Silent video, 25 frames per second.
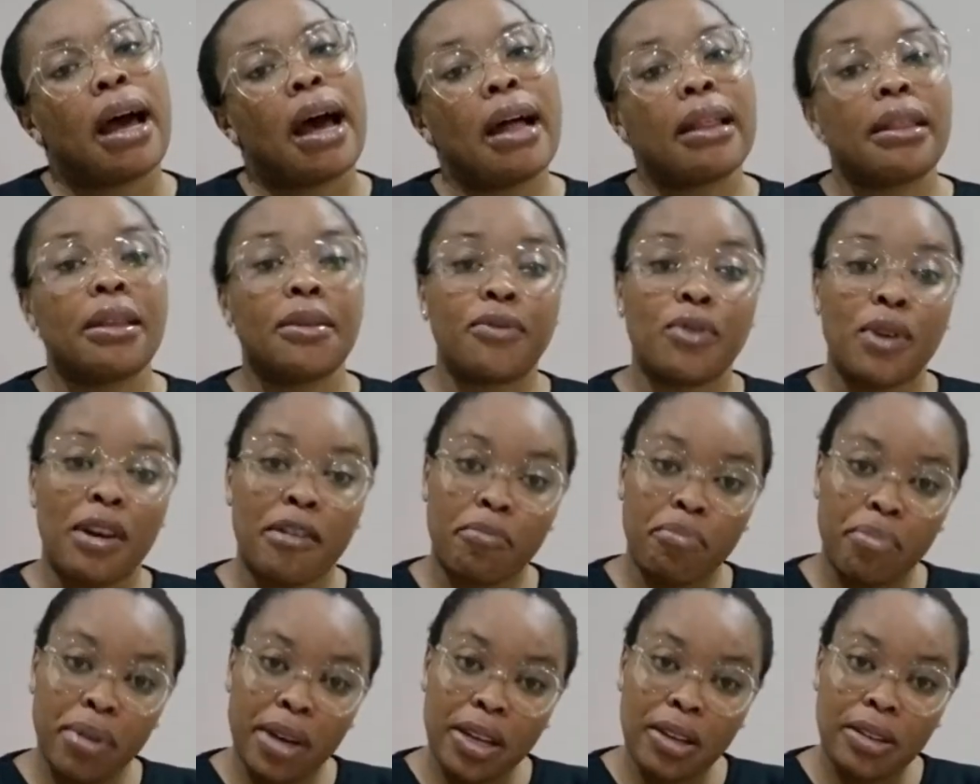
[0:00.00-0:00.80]
And if you
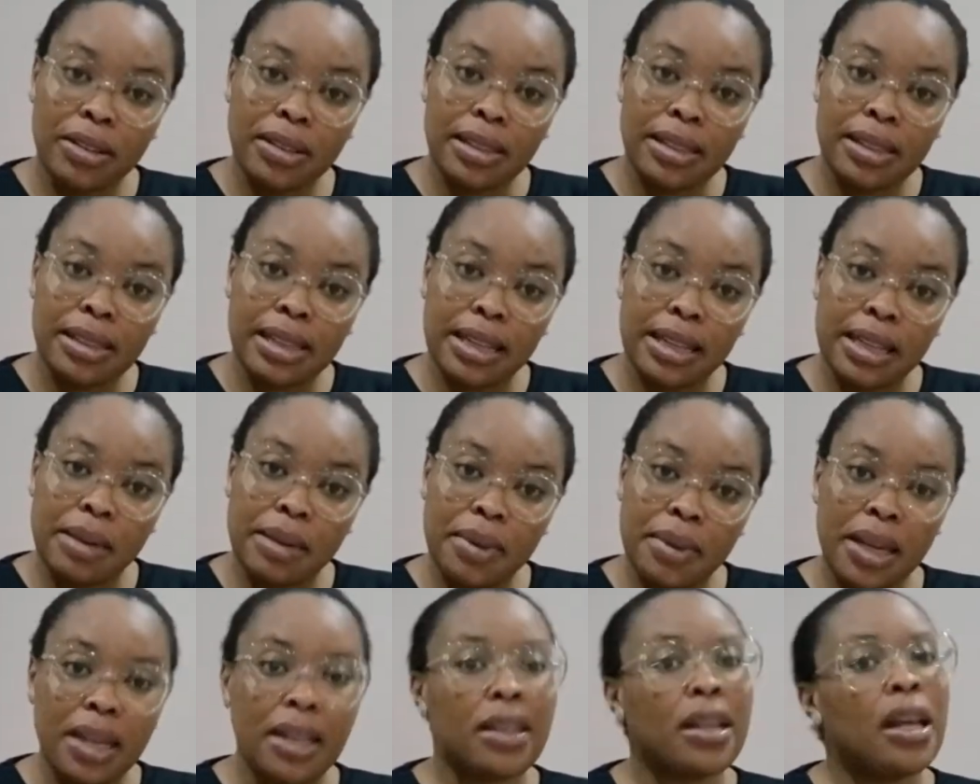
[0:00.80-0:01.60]
bring your sister's
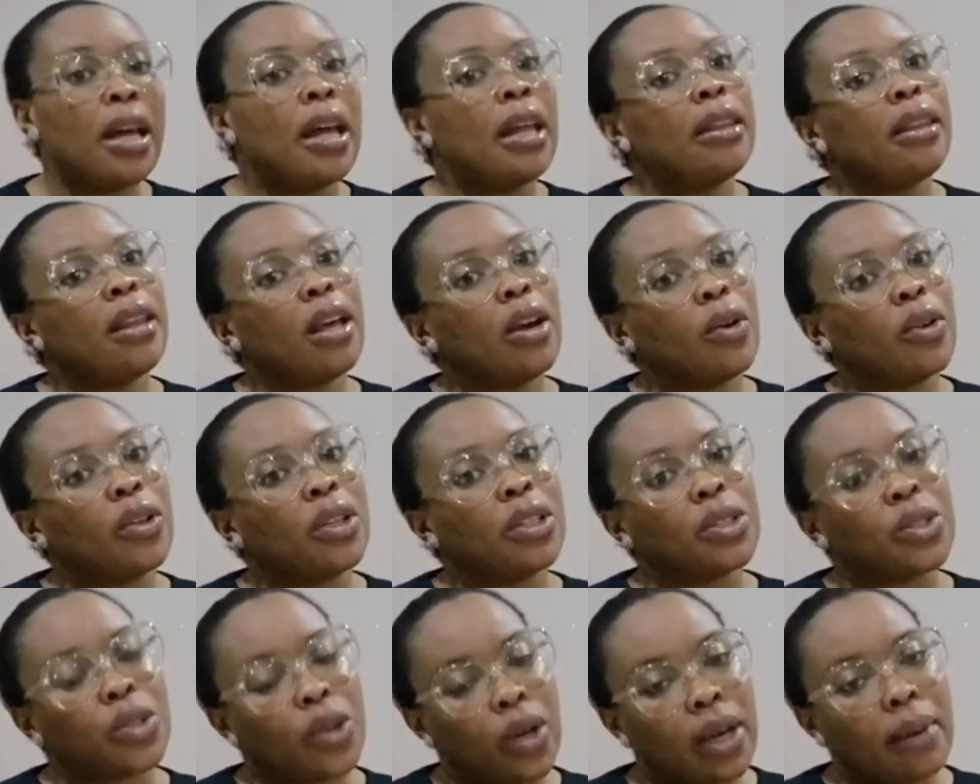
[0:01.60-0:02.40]
name in, they're going
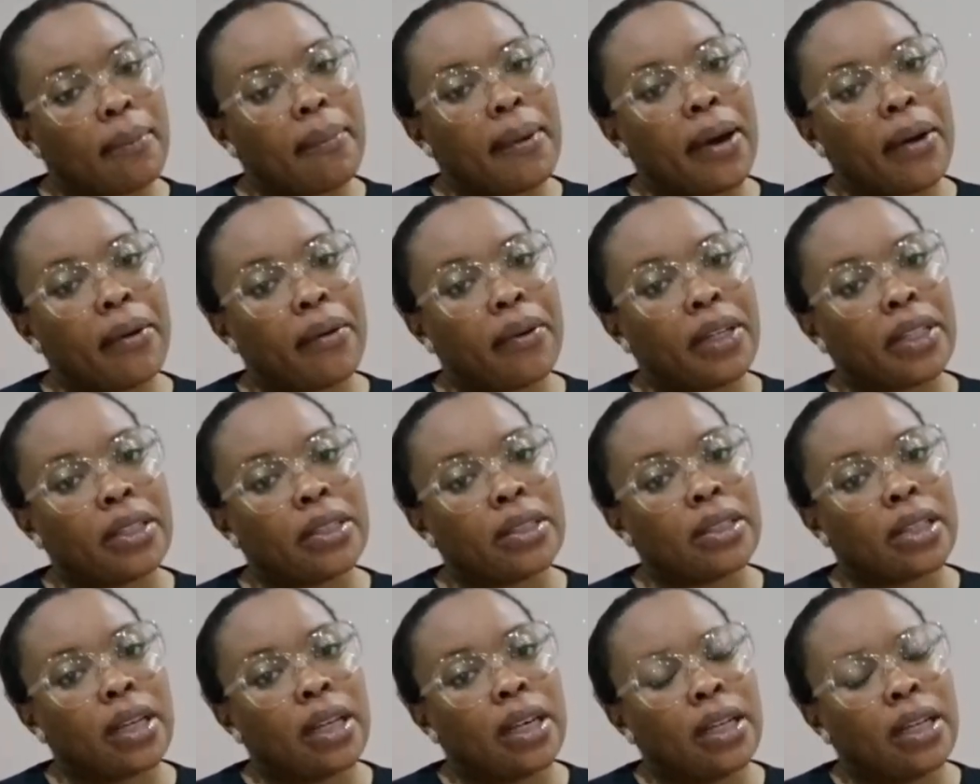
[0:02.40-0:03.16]
to talk about it.